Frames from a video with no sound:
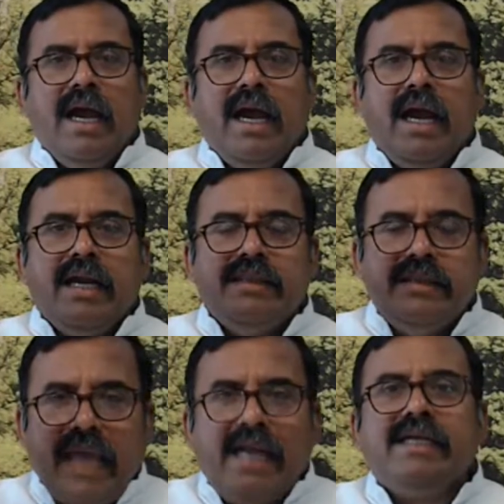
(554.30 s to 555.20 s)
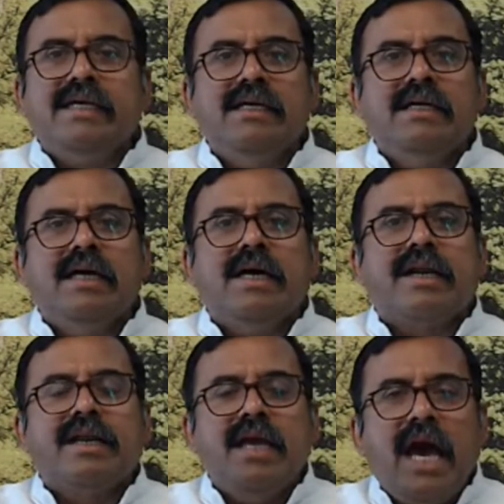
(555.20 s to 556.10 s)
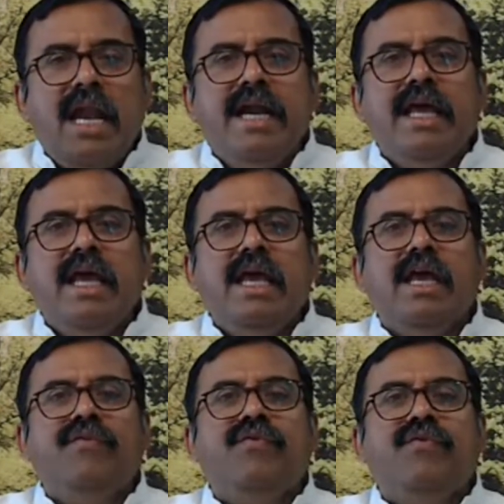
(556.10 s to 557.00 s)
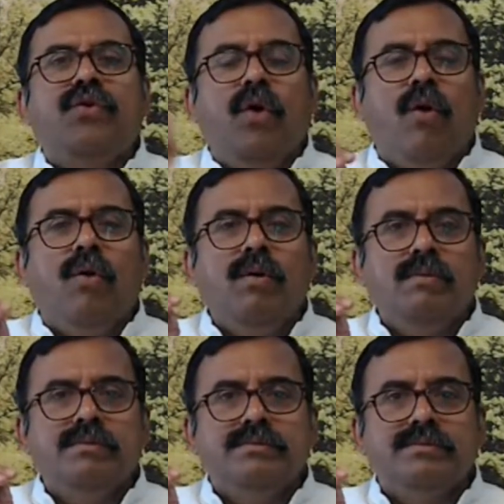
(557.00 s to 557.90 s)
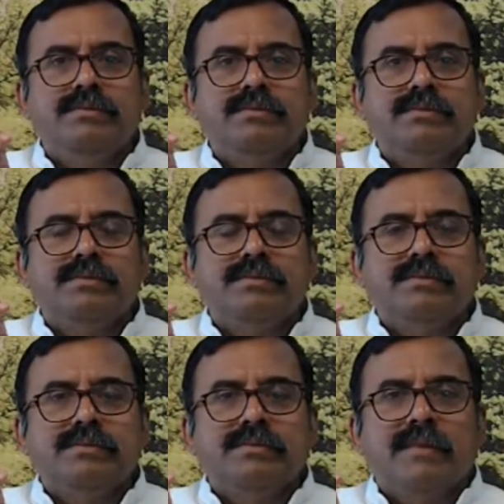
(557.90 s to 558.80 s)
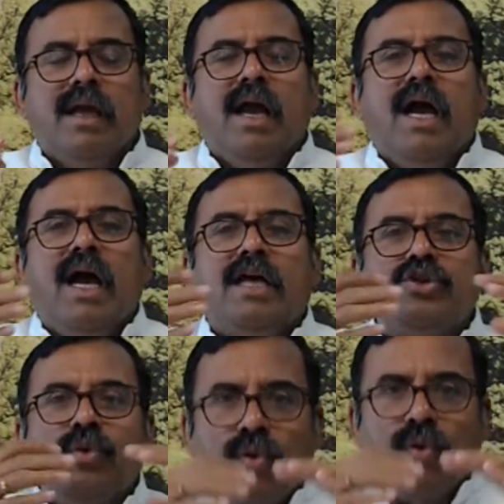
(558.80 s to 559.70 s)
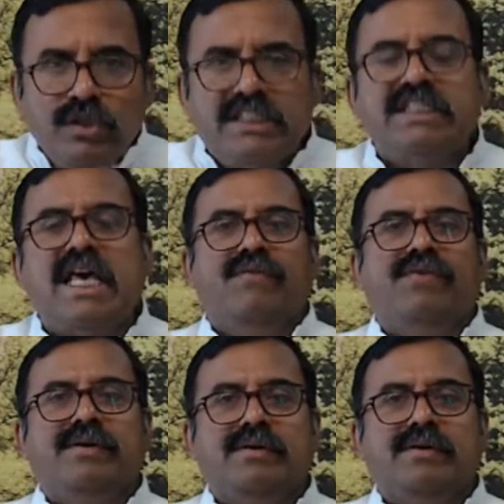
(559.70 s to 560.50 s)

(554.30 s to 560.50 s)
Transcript: And that reality, if you know as your own self,